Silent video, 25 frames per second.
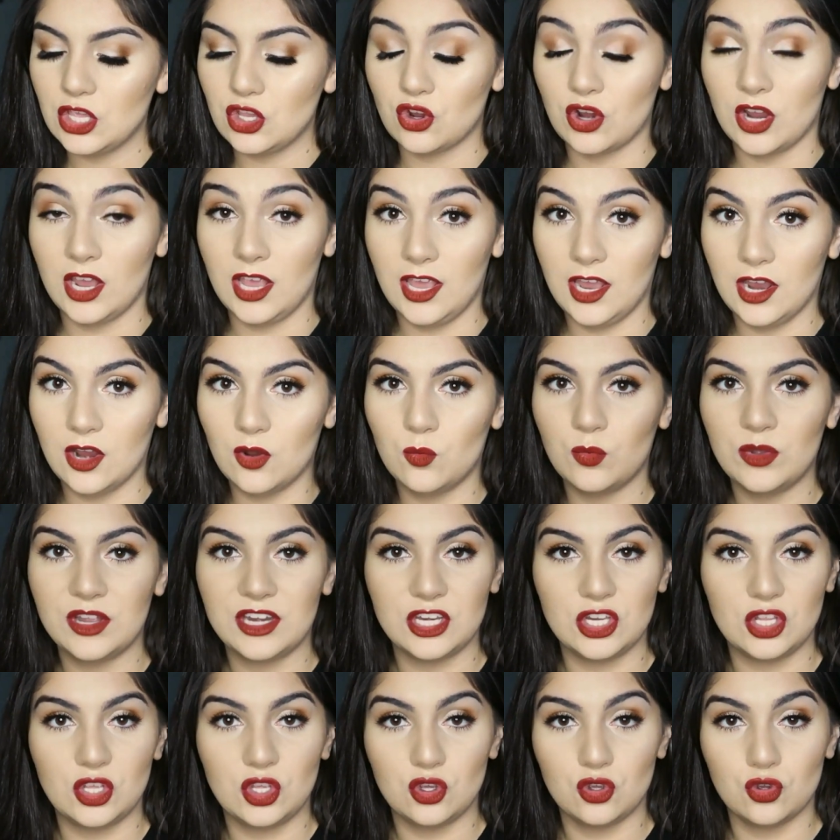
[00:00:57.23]
your hair
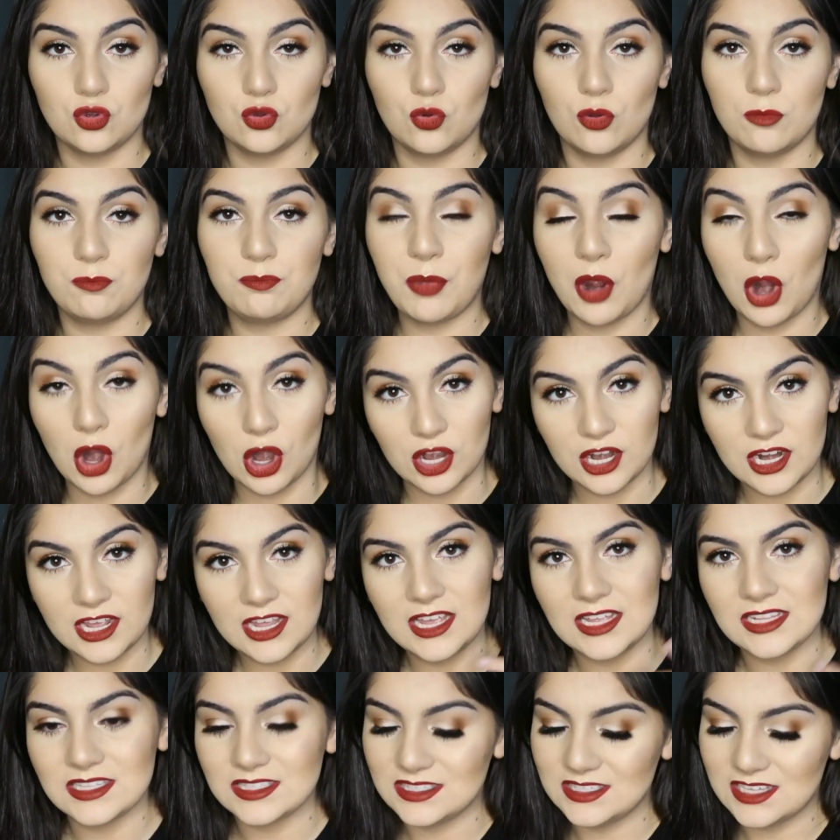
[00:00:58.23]
when you part
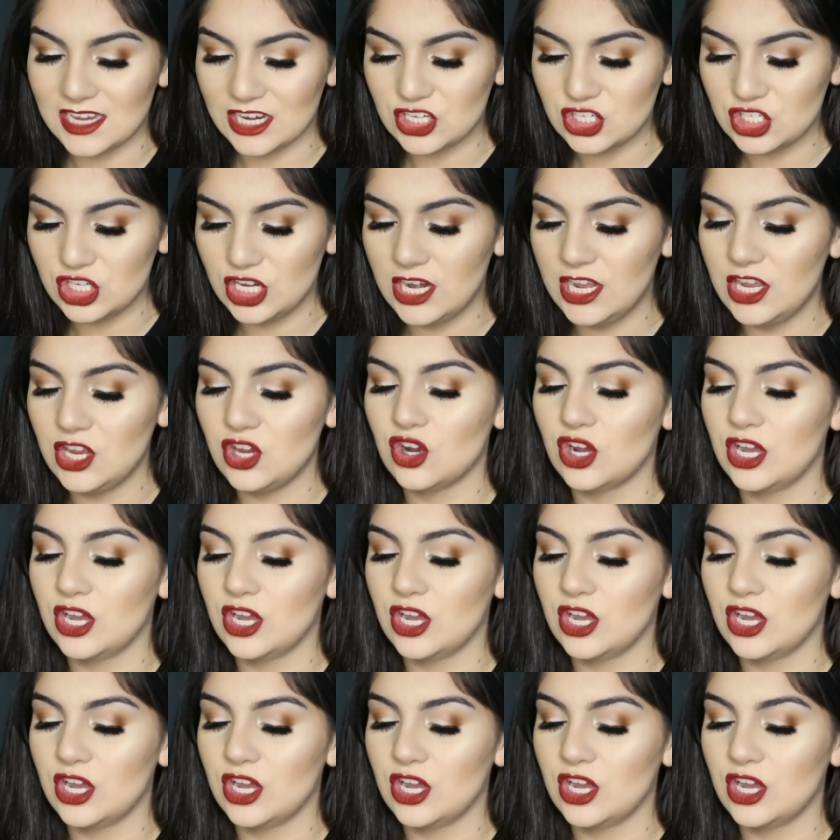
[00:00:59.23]
it and section it.